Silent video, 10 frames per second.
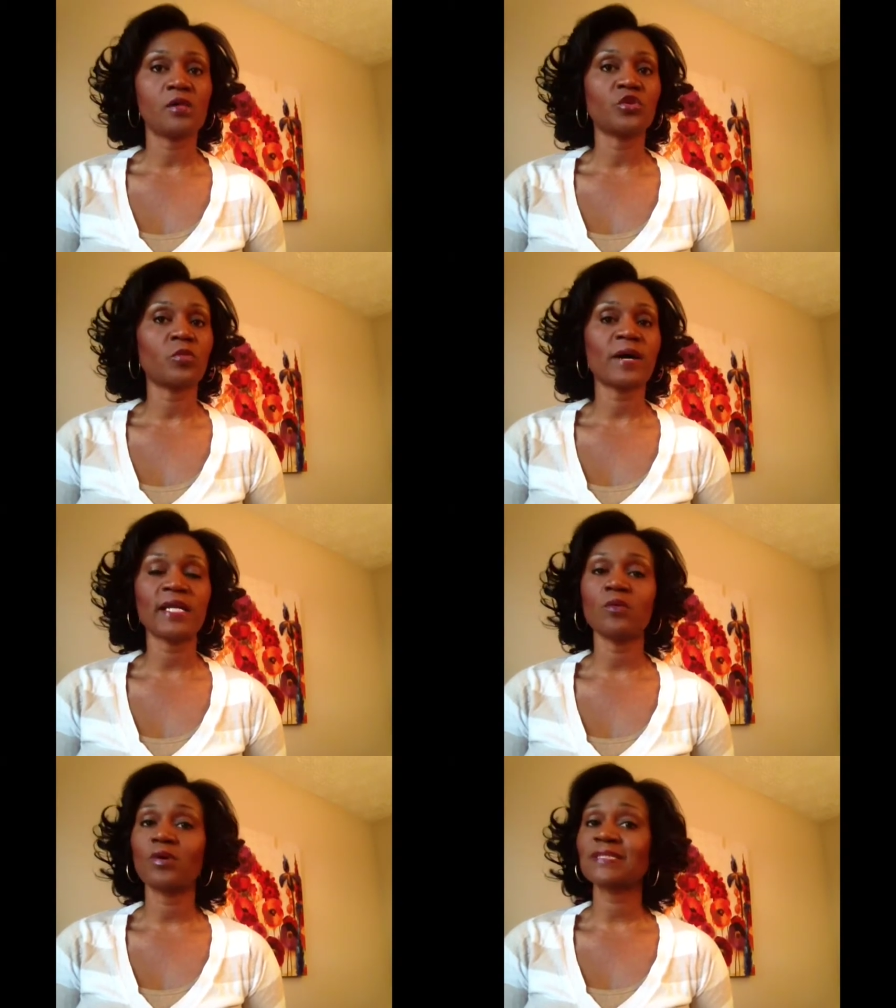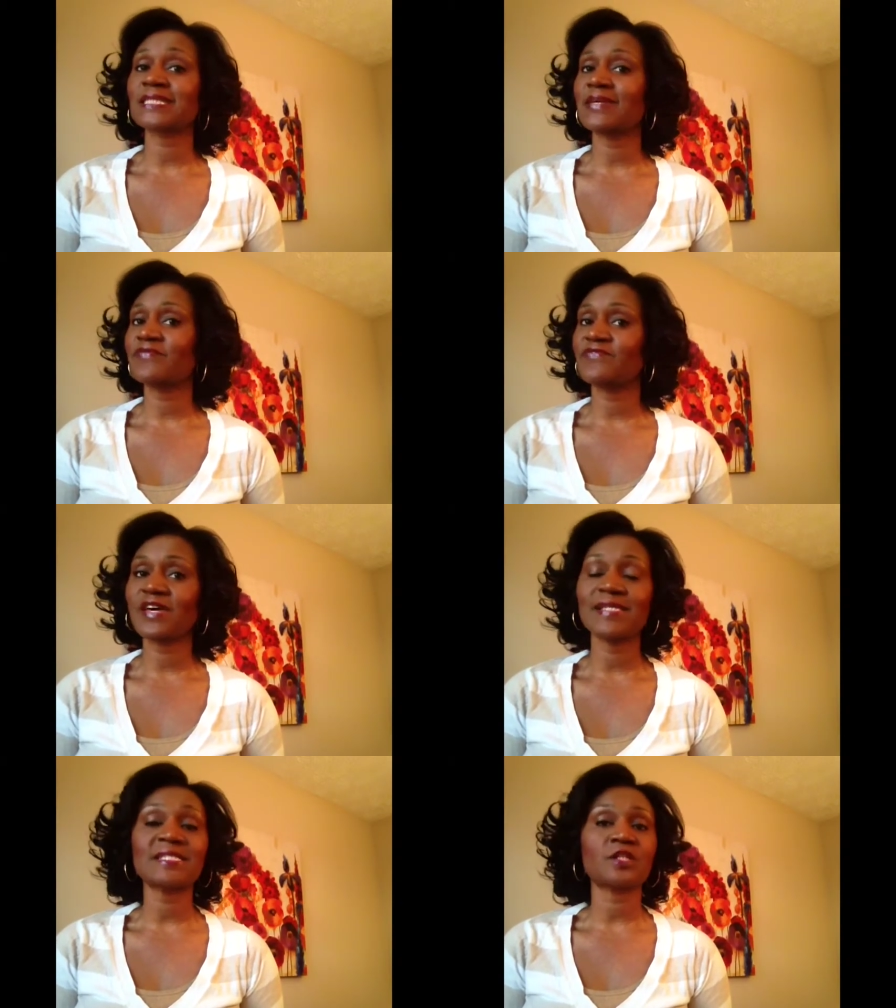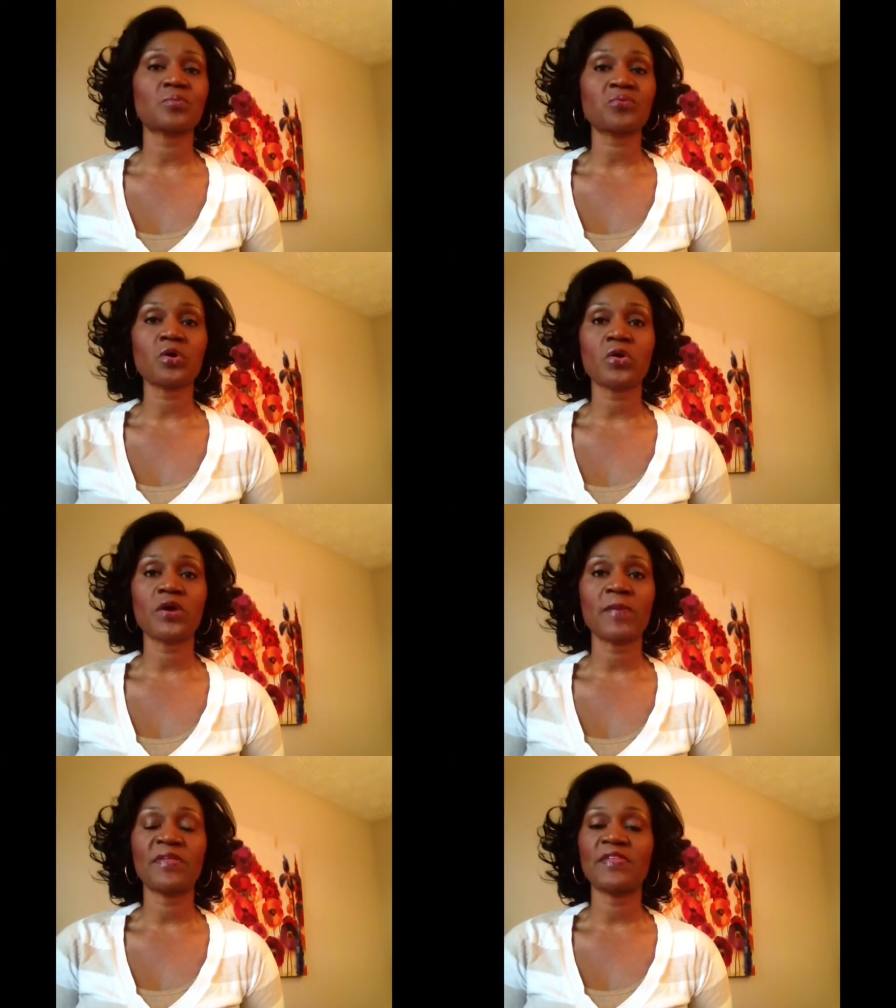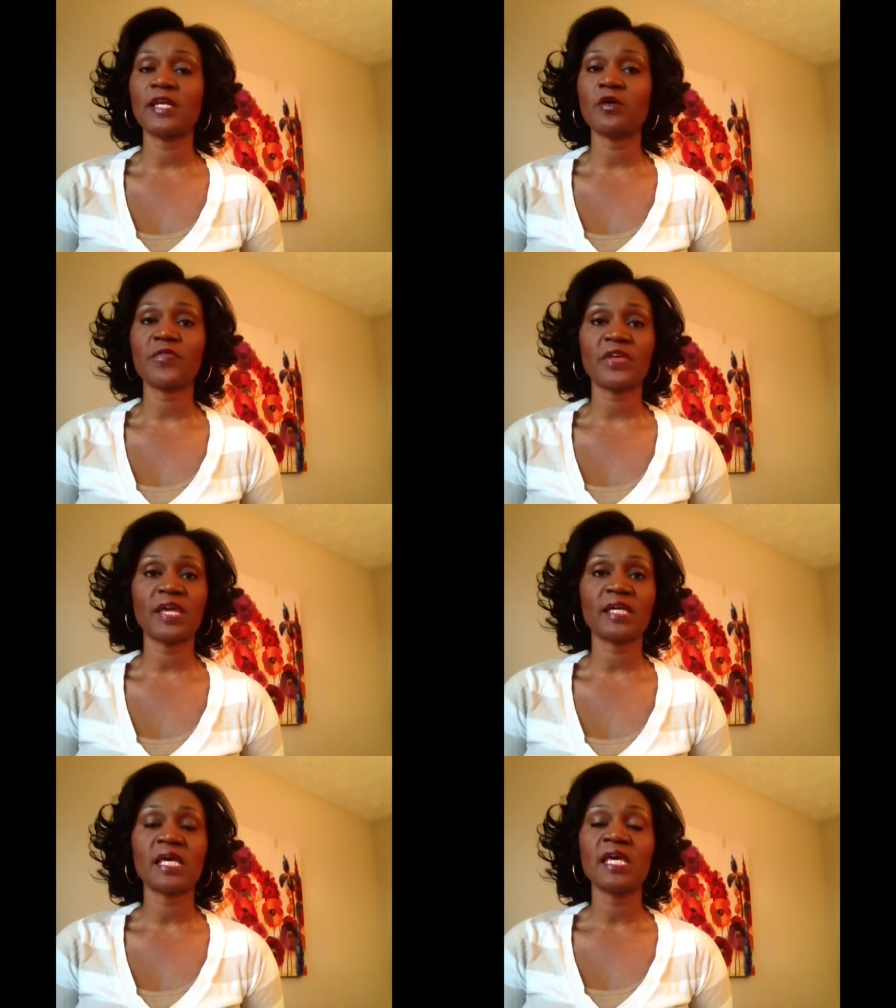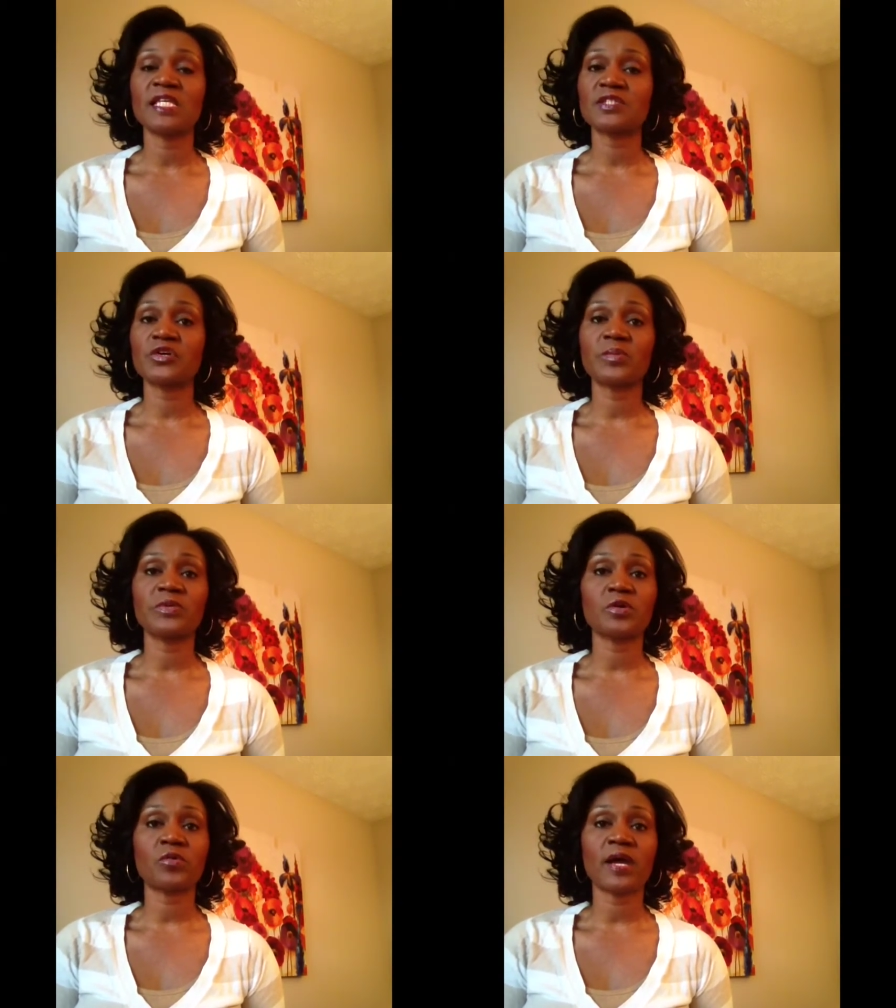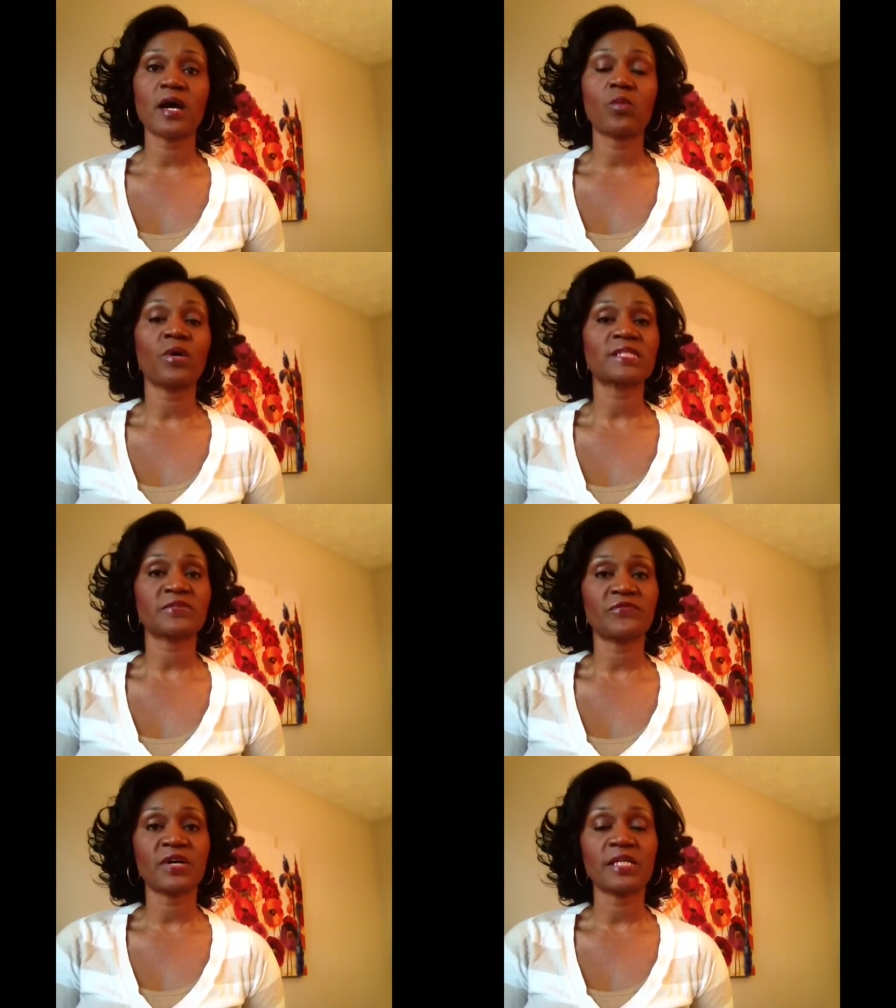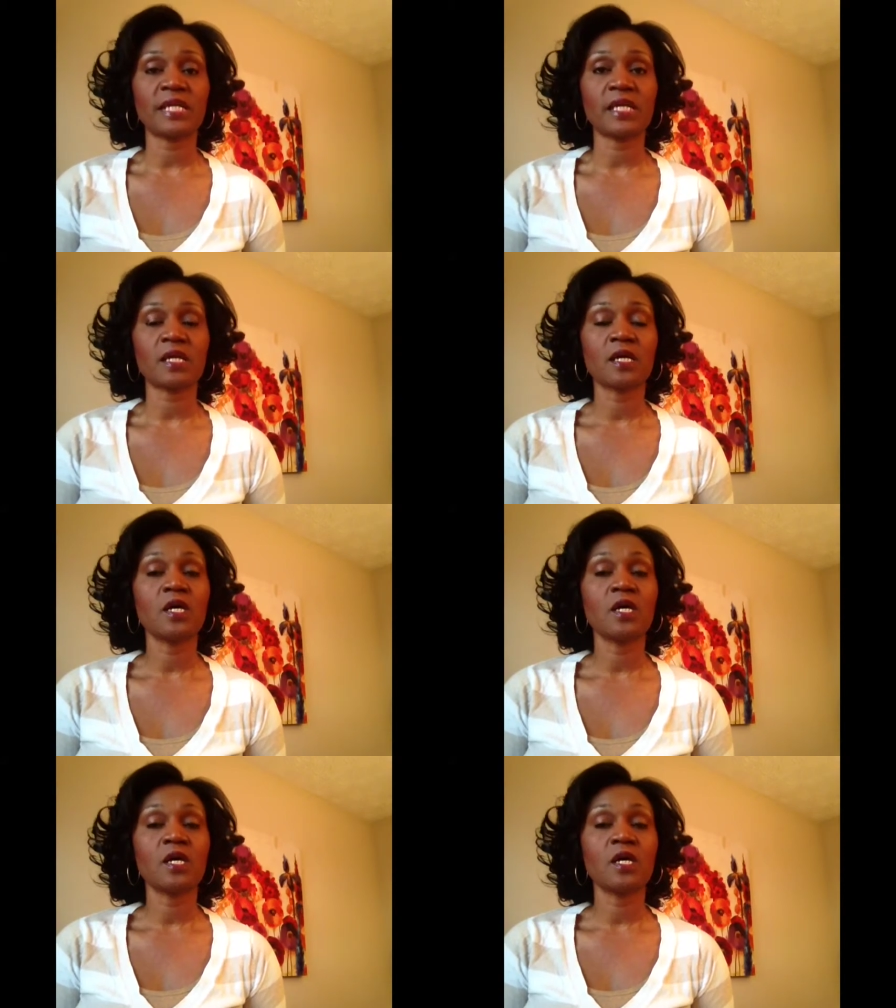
Nobody wants to invest in a program that they don't think is going to be around once the funding